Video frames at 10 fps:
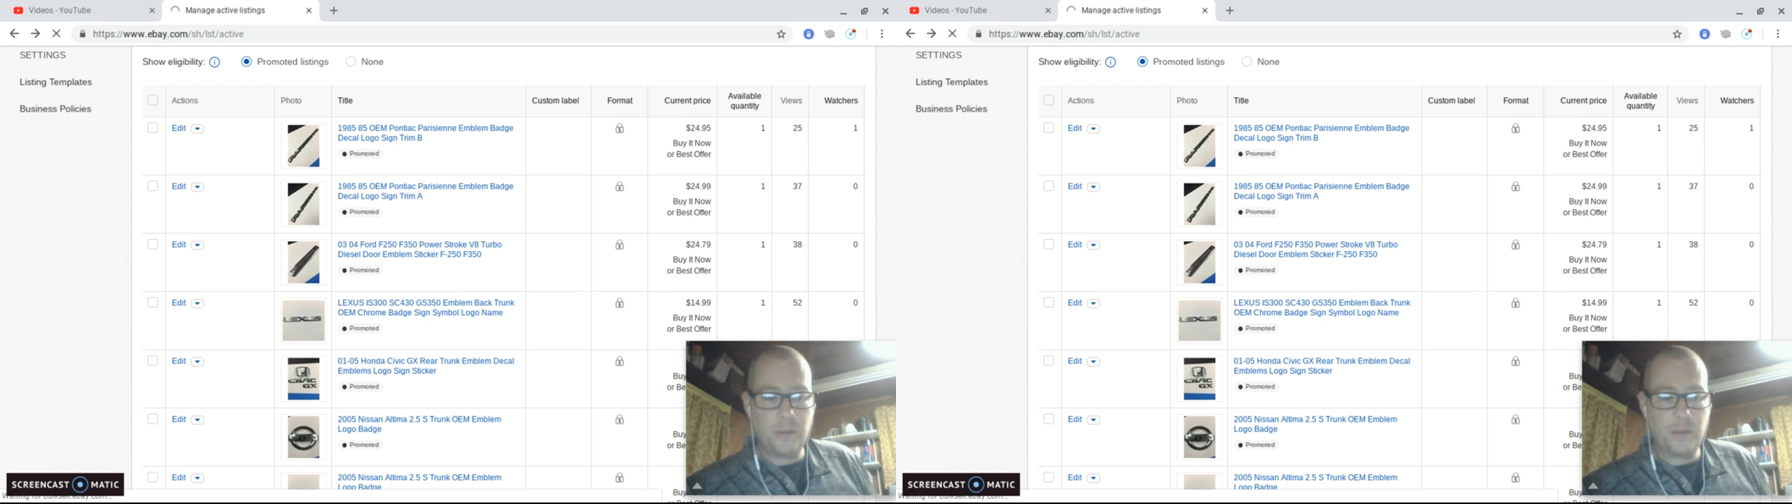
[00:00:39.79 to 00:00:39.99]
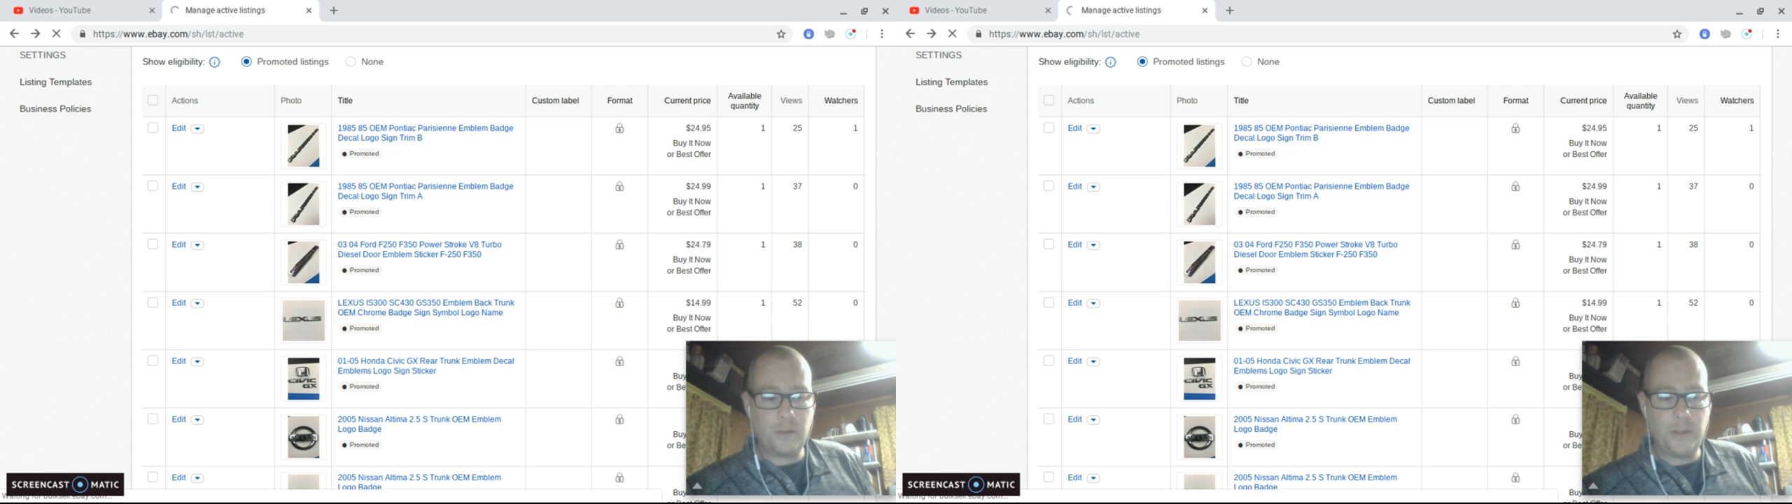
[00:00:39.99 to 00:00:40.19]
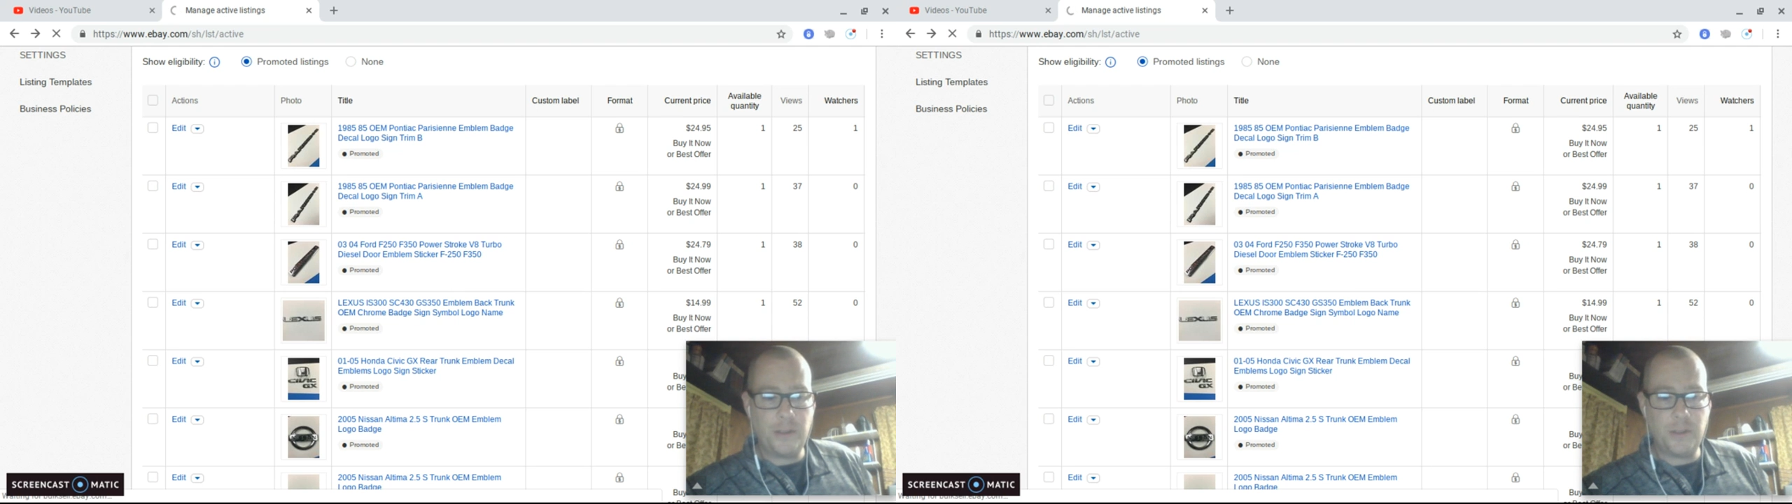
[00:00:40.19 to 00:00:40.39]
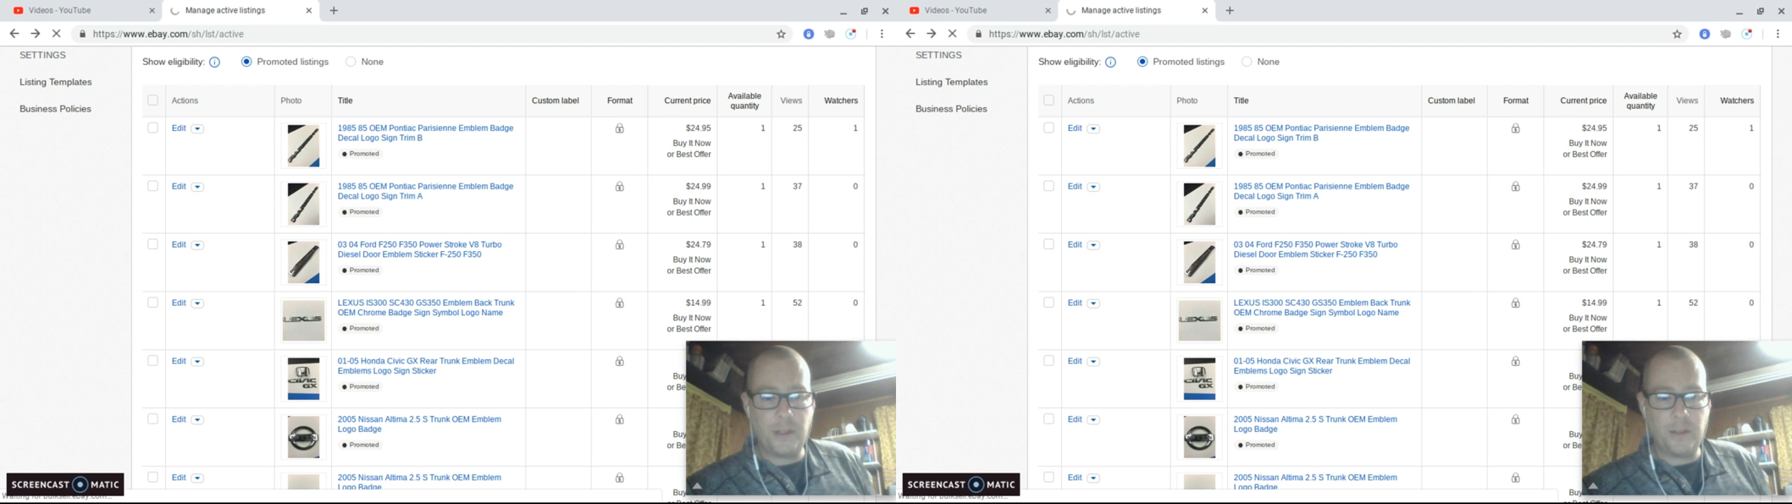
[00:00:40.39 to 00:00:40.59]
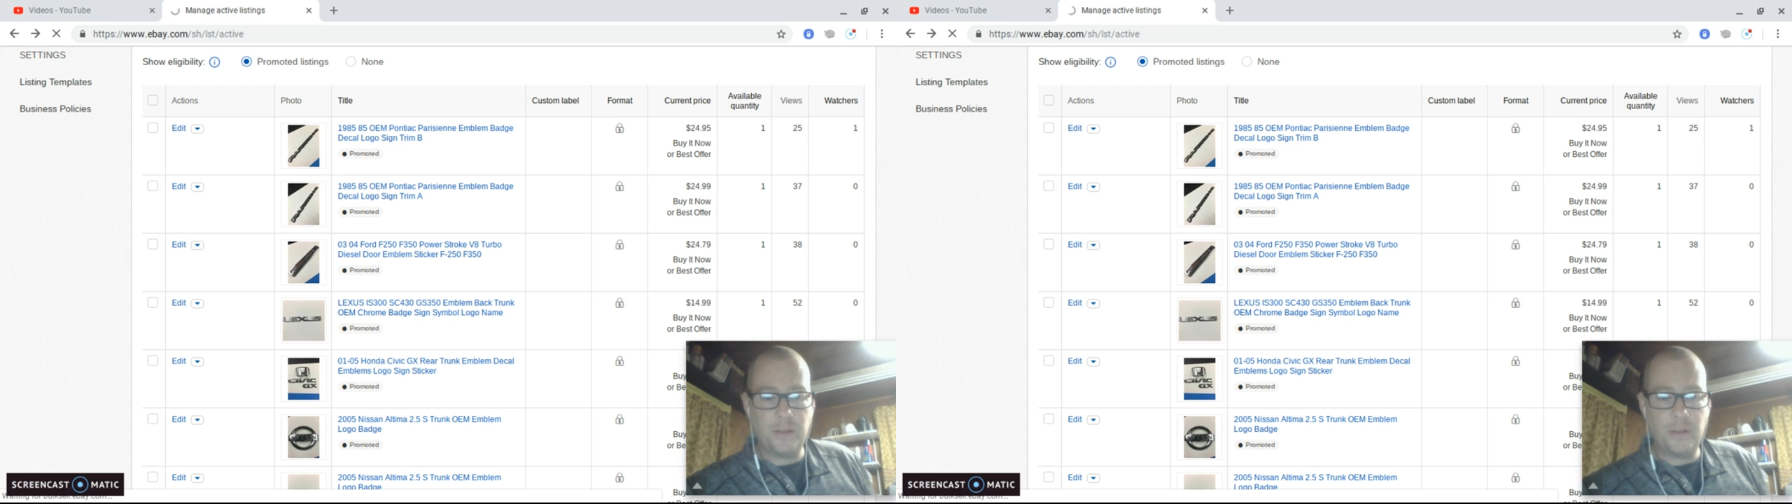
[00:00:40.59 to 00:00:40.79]
screen
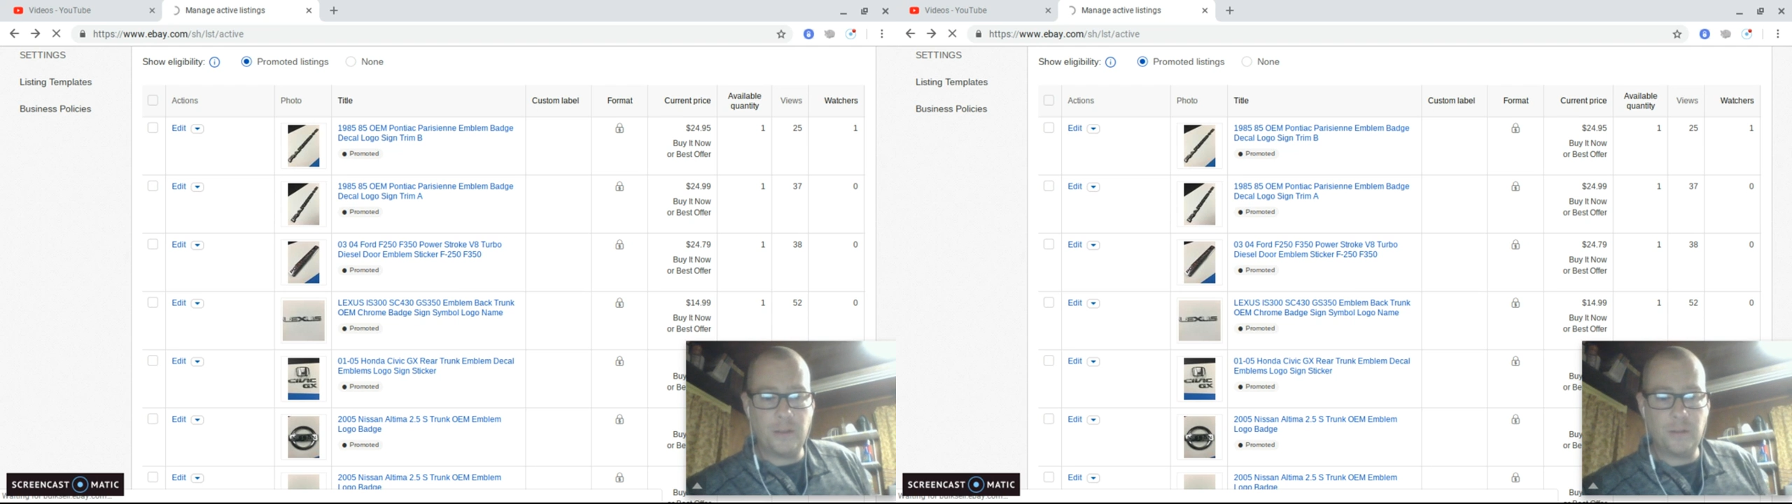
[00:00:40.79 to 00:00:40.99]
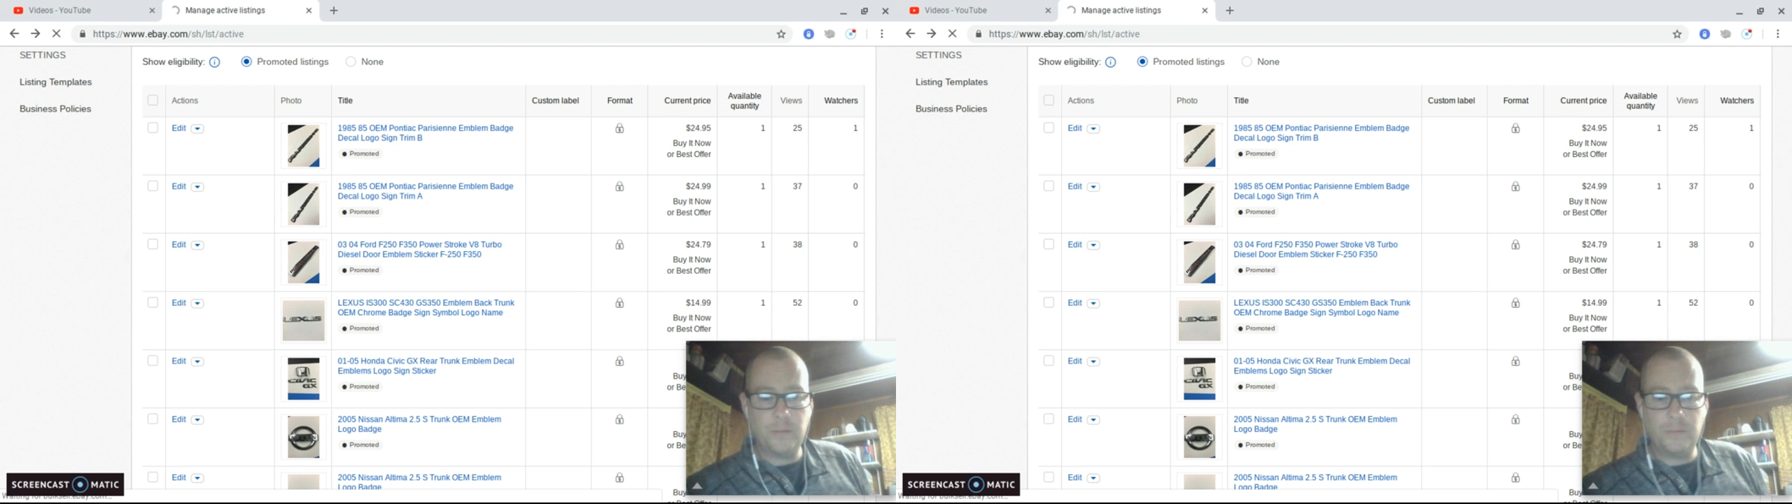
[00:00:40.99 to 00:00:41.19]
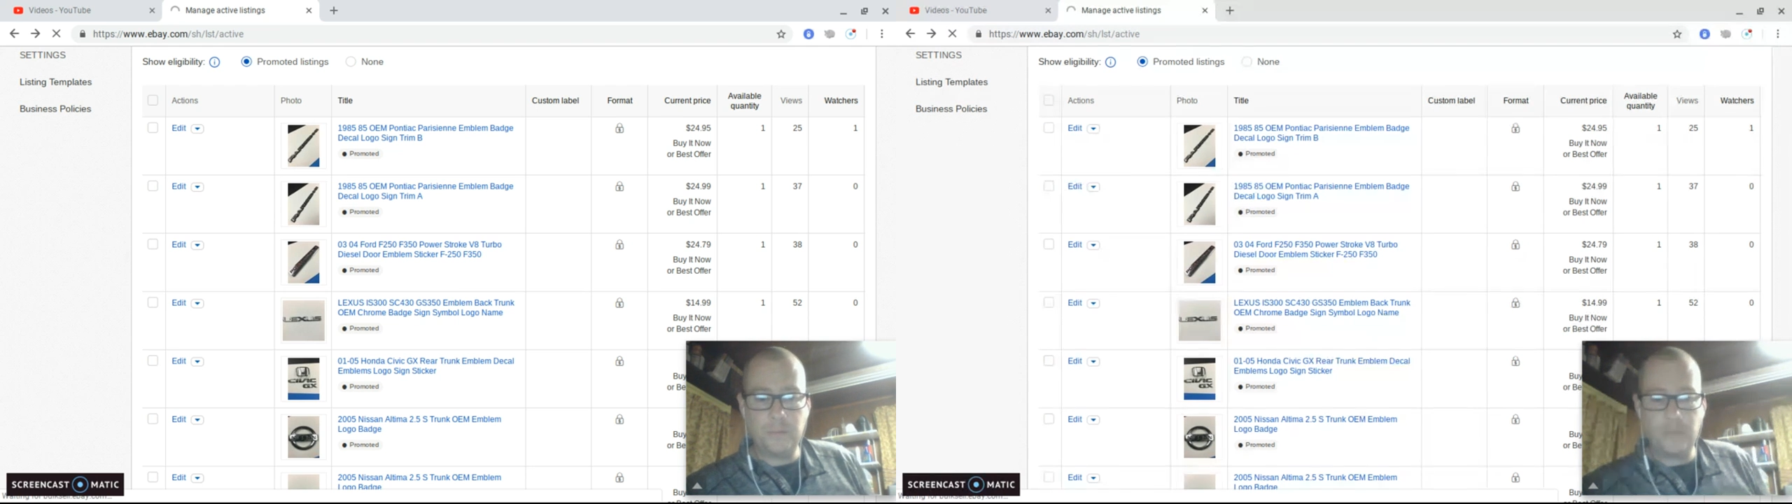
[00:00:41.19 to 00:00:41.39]
sharing, so